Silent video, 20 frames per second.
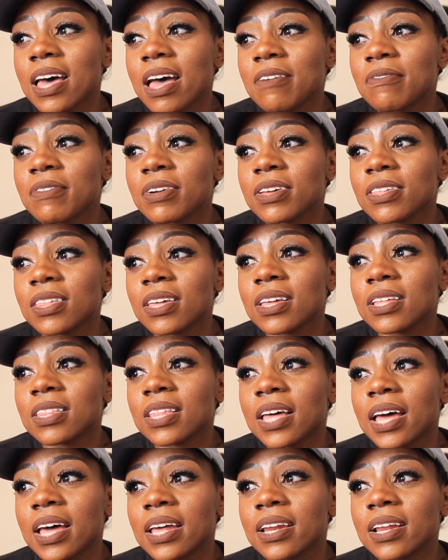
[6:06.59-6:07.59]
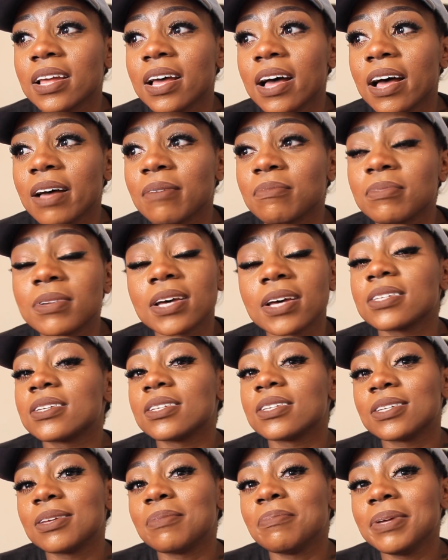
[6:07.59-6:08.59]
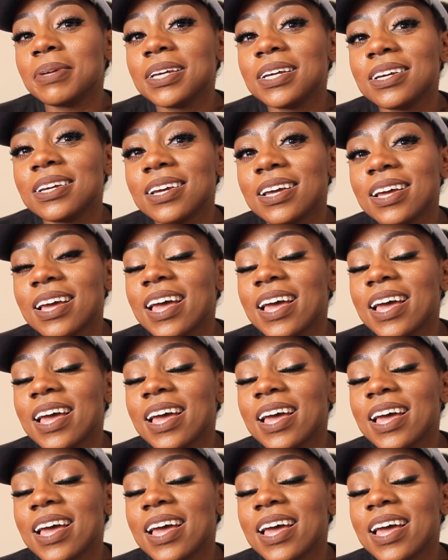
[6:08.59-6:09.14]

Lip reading: everything that I'm destined to be.